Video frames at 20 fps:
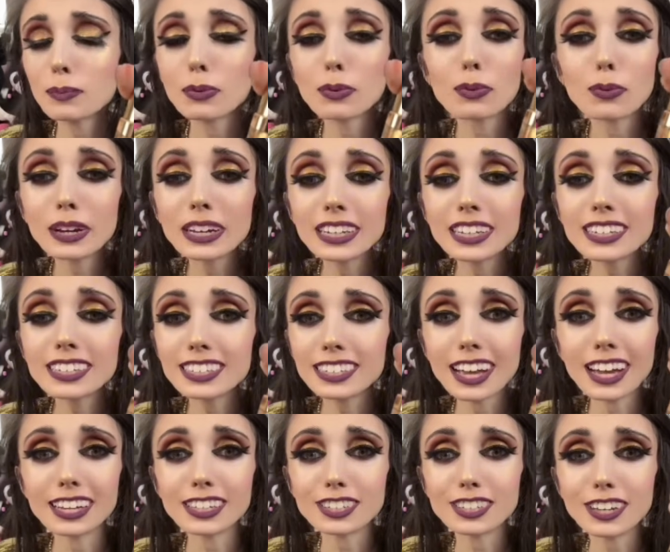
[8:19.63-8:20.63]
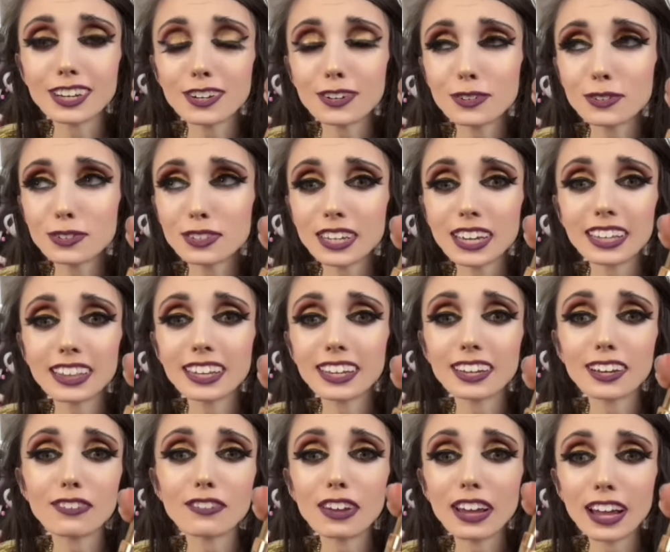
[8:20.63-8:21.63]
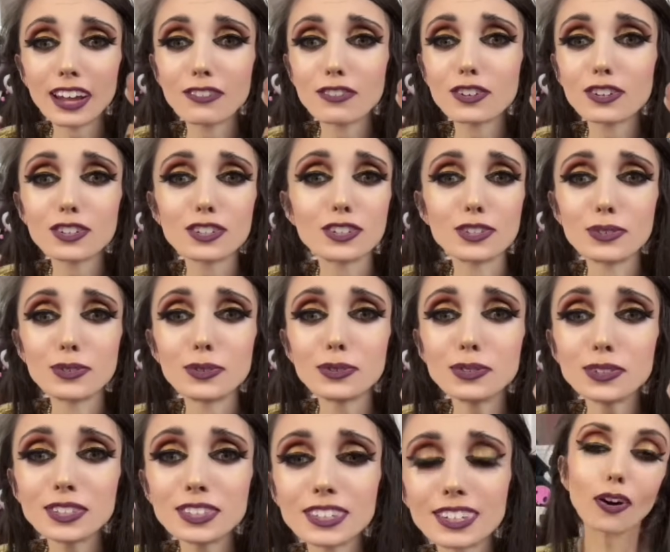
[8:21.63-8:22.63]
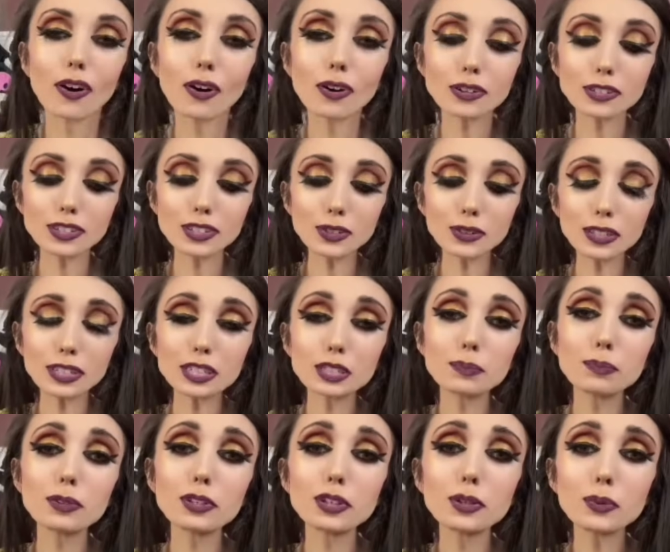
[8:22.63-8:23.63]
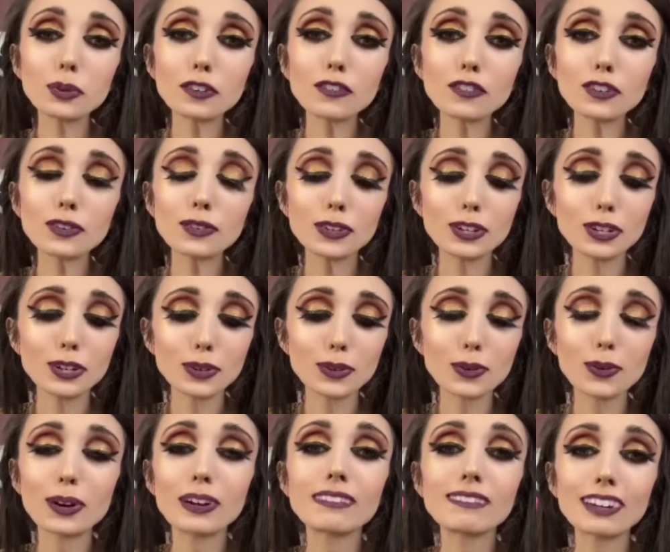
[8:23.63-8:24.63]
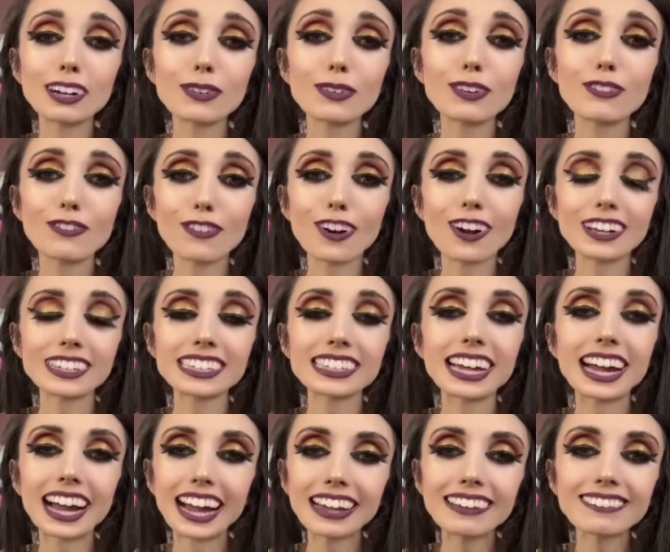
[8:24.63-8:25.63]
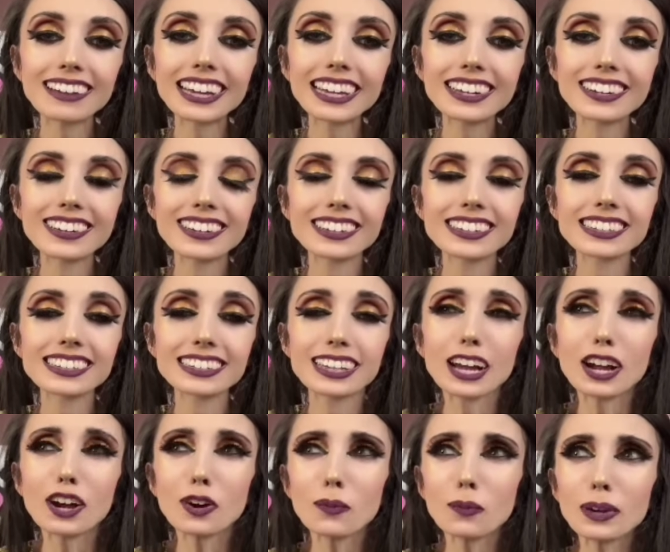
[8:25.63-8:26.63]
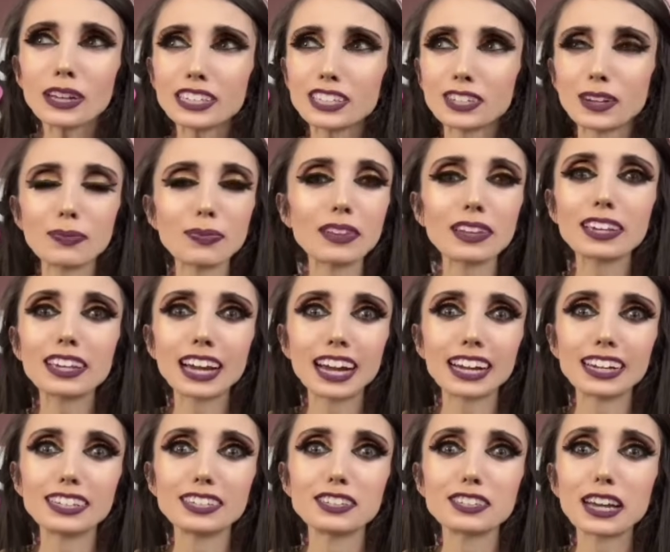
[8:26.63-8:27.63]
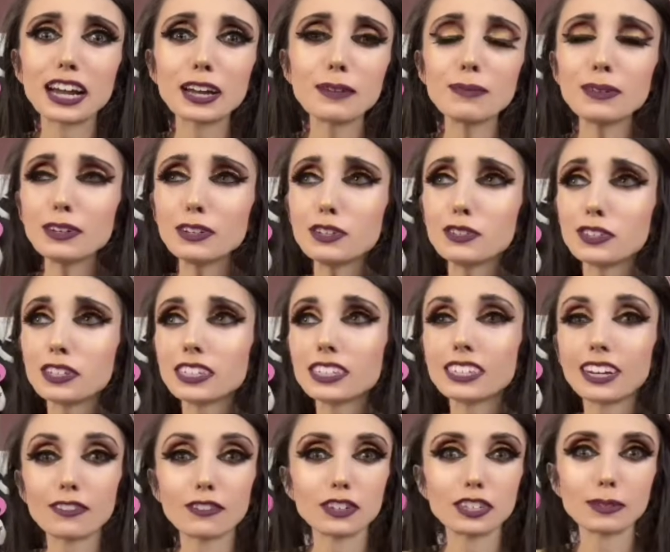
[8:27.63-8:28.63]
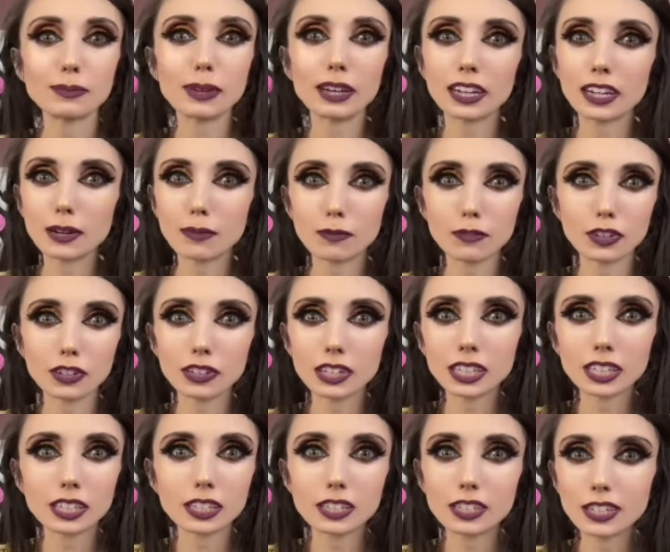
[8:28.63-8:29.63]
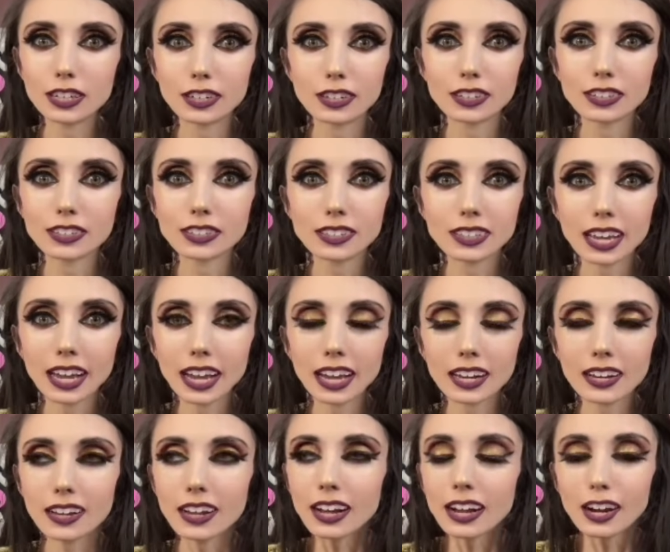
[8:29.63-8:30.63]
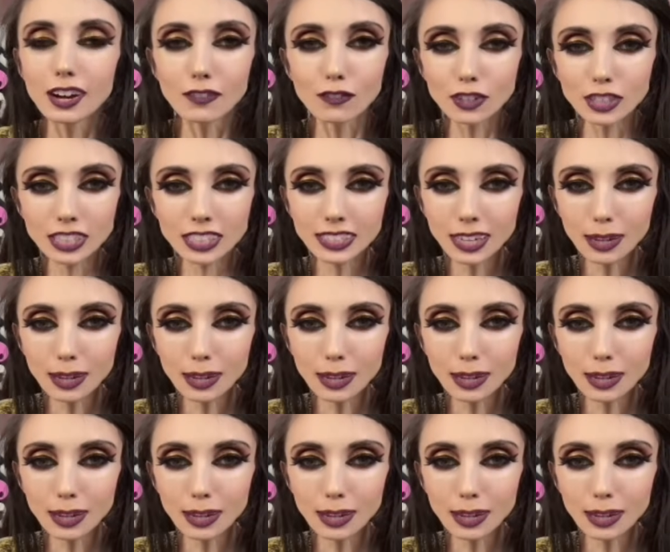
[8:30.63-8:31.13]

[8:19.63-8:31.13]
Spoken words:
but you know that. We do shitty things on the daily basis. It's day-to-day behavior, bruh. If they would have just came clean and been like, yeah, we're shit people, but y'all don't have to sit here and view us,